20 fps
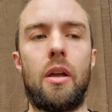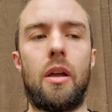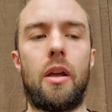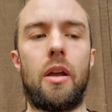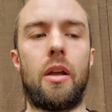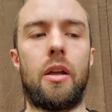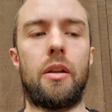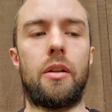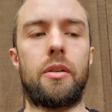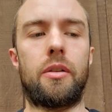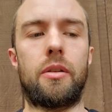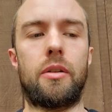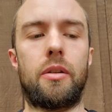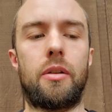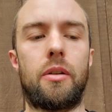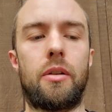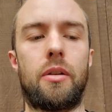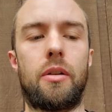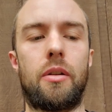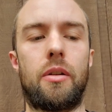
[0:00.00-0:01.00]
And
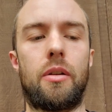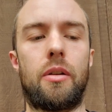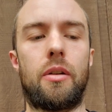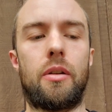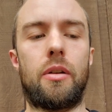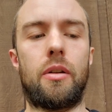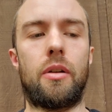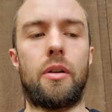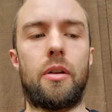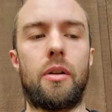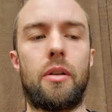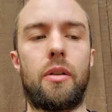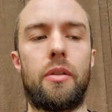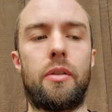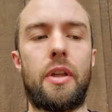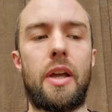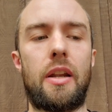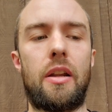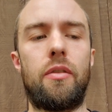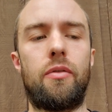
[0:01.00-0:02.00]

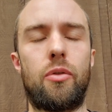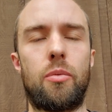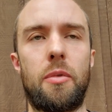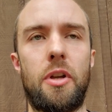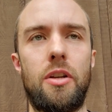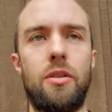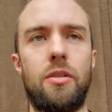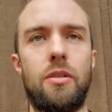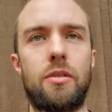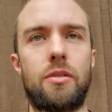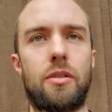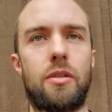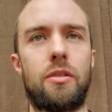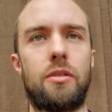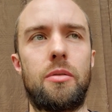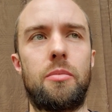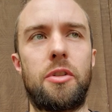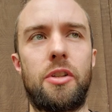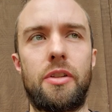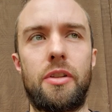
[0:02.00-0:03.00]
that information is
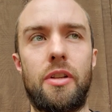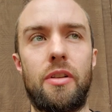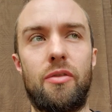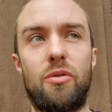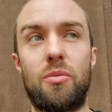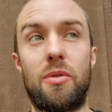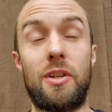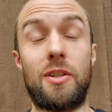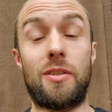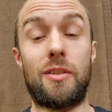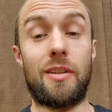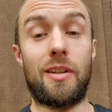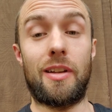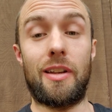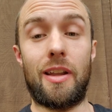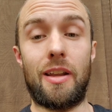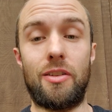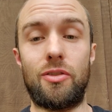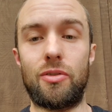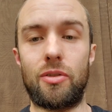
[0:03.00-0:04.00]
ultimately the information that
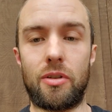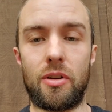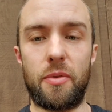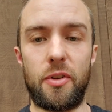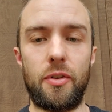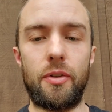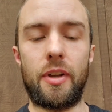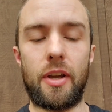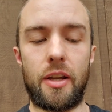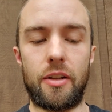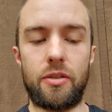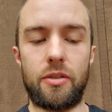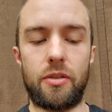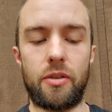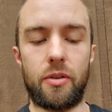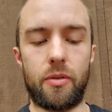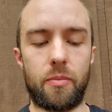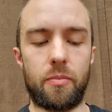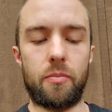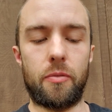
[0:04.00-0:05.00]
nature communicates to
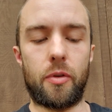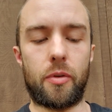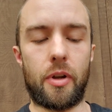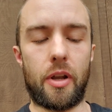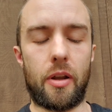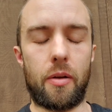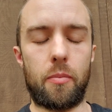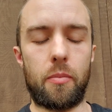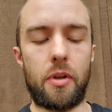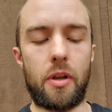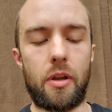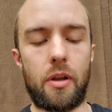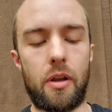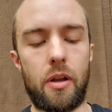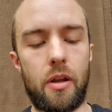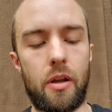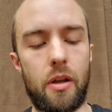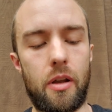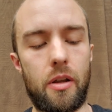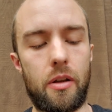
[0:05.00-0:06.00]
you, okay?
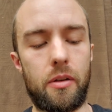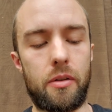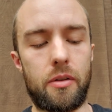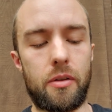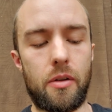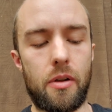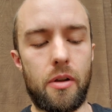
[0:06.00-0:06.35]
And